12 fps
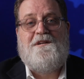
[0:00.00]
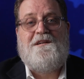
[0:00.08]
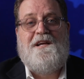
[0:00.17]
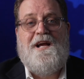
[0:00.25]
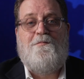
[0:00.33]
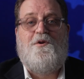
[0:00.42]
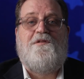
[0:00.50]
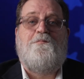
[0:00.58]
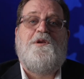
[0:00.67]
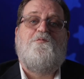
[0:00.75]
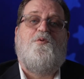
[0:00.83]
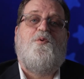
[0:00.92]
a camera that
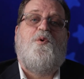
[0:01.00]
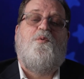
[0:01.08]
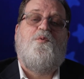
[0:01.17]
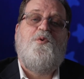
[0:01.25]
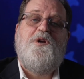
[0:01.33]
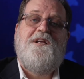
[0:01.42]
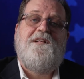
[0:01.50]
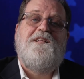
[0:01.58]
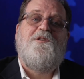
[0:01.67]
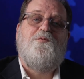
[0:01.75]
people will really,